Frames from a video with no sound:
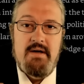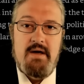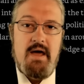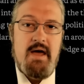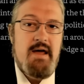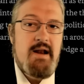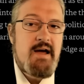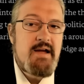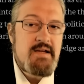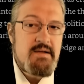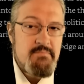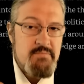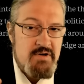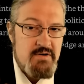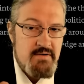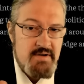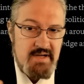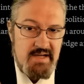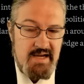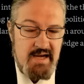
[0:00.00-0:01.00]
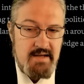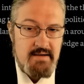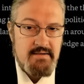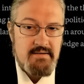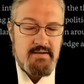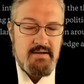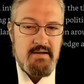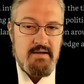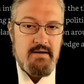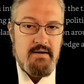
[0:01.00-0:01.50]
and I
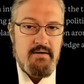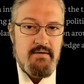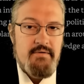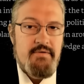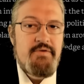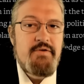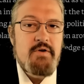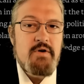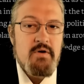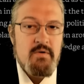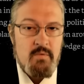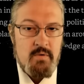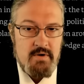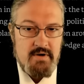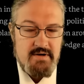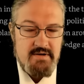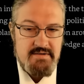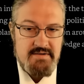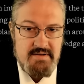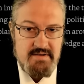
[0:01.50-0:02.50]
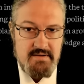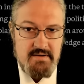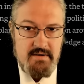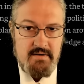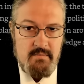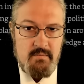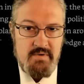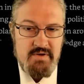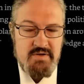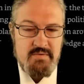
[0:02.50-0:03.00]
communicated their words,
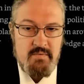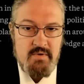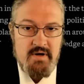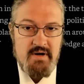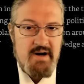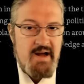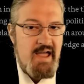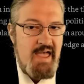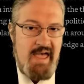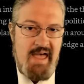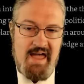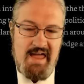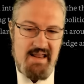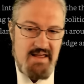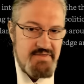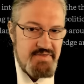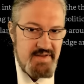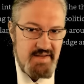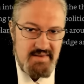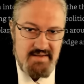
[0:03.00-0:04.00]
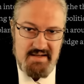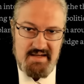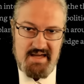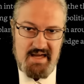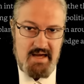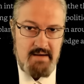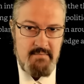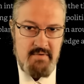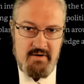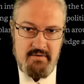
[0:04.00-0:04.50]
which were anything that
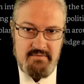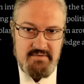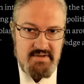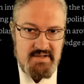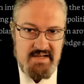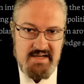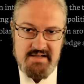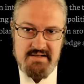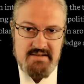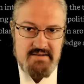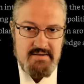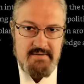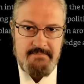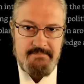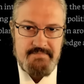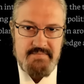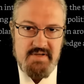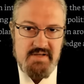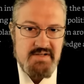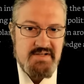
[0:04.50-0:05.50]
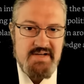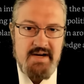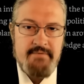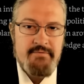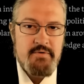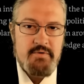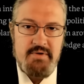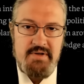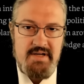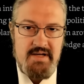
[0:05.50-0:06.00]
came out in the next
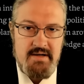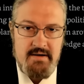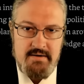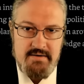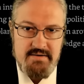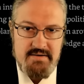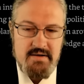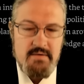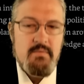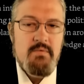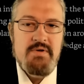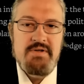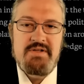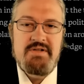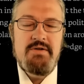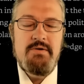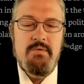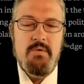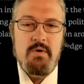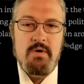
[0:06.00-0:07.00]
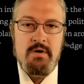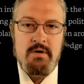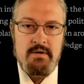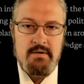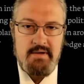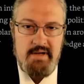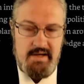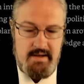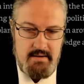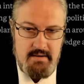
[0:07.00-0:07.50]
several years was too
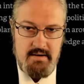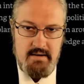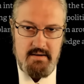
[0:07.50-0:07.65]
early.